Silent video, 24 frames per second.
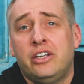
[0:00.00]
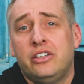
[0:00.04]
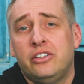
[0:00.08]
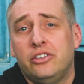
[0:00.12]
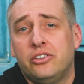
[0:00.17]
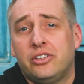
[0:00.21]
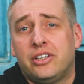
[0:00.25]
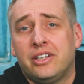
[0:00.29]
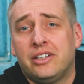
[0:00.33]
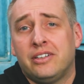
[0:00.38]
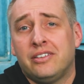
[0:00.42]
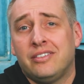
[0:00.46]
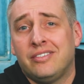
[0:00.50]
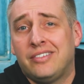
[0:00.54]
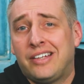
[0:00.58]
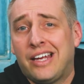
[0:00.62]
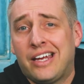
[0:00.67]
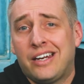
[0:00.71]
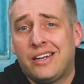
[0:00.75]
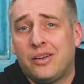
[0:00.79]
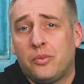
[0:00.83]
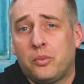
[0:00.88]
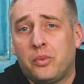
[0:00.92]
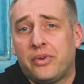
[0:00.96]
you can
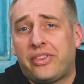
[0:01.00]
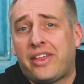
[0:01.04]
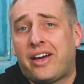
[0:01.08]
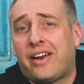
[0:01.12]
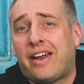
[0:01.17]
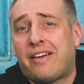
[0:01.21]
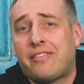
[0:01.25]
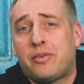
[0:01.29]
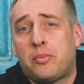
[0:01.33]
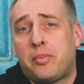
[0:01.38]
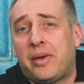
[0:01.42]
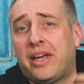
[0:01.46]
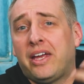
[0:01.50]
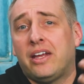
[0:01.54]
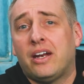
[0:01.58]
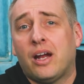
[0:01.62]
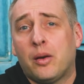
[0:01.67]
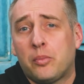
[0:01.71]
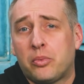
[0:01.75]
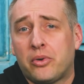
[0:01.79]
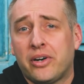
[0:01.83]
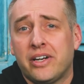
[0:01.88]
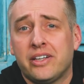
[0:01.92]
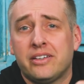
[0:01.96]
get it without having to pay an
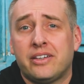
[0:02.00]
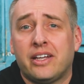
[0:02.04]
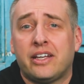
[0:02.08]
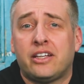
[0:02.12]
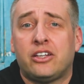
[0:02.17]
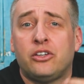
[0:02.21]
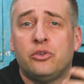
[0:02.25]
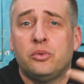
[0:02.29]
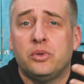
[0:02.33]
upgrade like